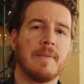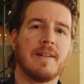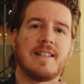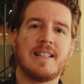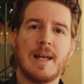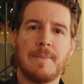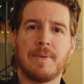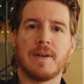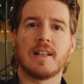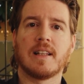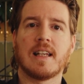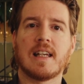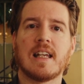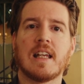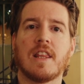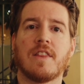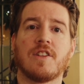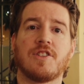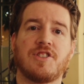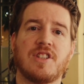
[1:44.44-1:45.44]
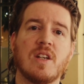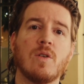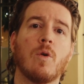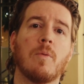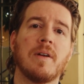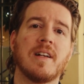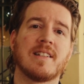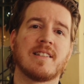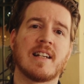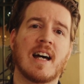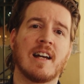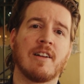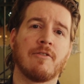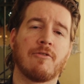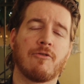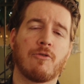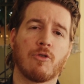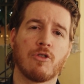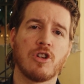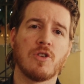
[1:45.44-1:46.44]
Typically, the seat will be assigned
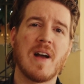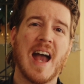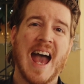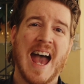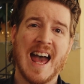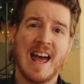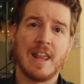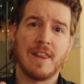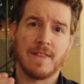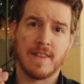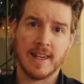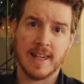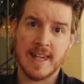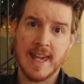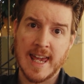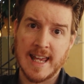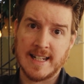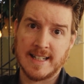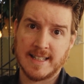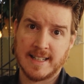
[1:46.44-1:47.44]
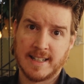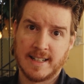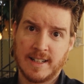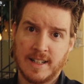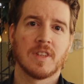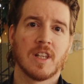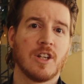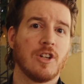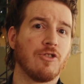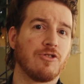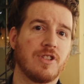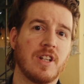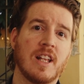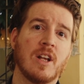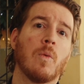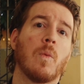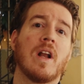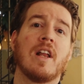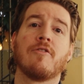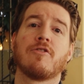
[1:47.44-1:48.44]
for you at the gate. You're
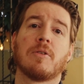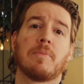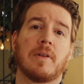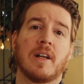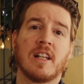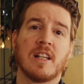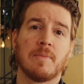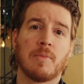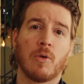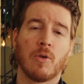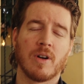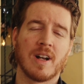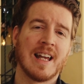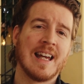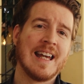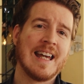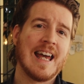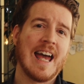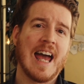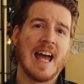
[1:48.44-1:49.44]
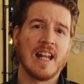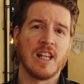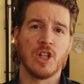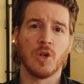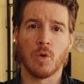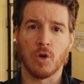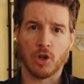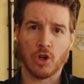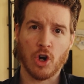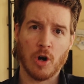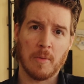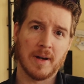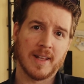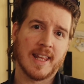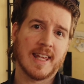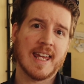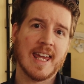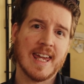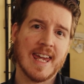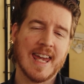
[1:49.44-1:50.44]
sitting waiting for the plane to board, and you are called by
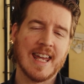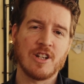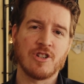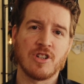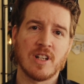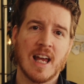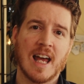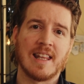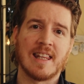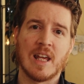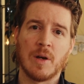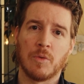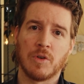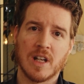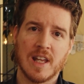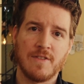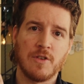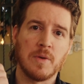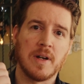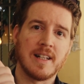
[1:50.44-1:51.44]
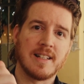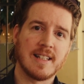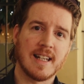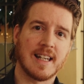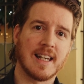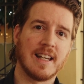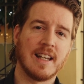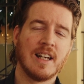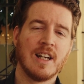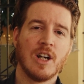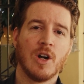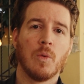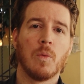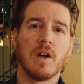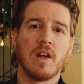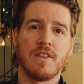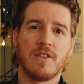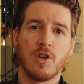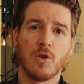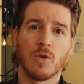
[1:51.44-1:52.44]
the gate agent, and they will give you a ticket
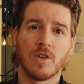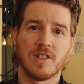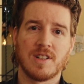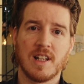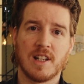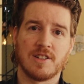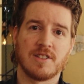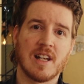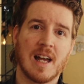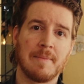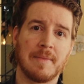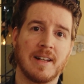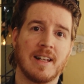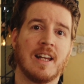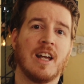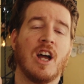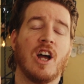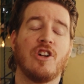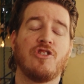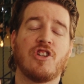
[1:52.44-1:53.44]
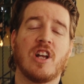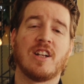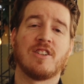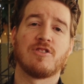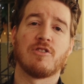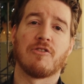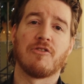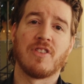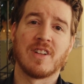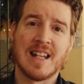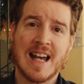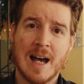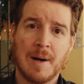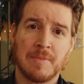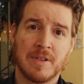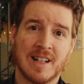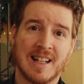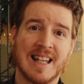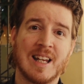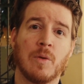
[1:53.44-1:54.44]
with your seat assignment. Chances are
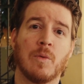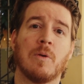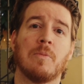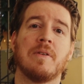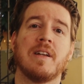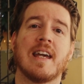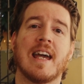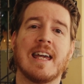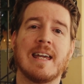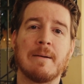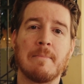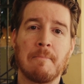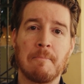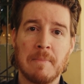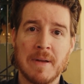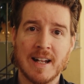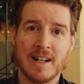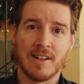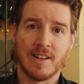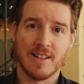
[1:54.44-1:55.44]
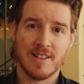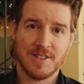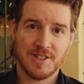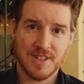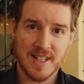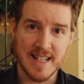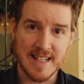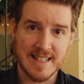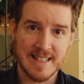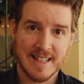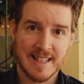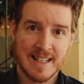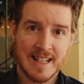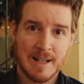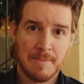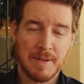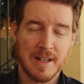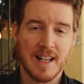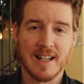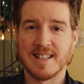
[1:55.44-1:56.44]
phenomenal it will be a middle seat,
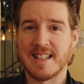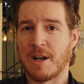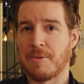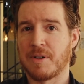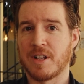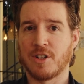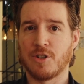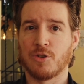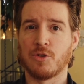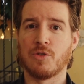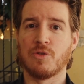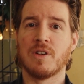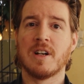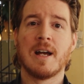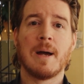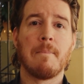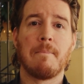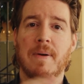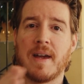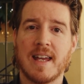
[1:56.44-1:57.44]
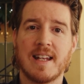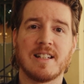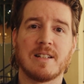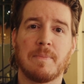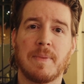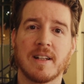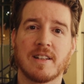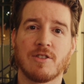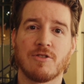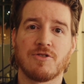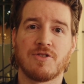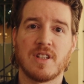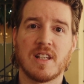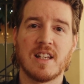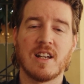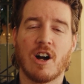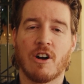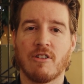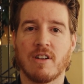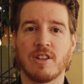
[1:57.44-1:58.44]
because everybody who paid to pick their
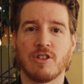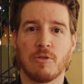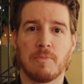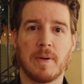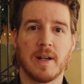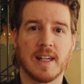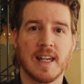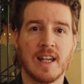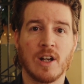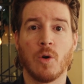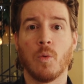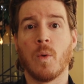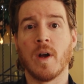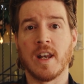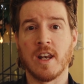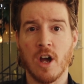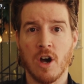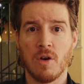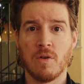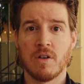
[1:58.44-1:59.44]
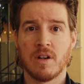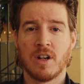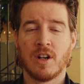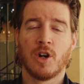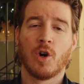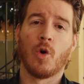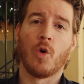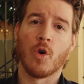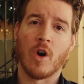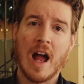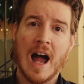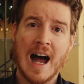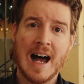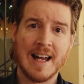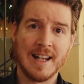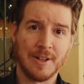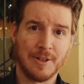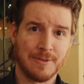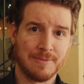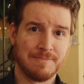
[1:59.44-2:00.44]
seat are either picking window or
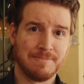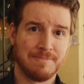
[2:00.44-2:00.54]
aisle.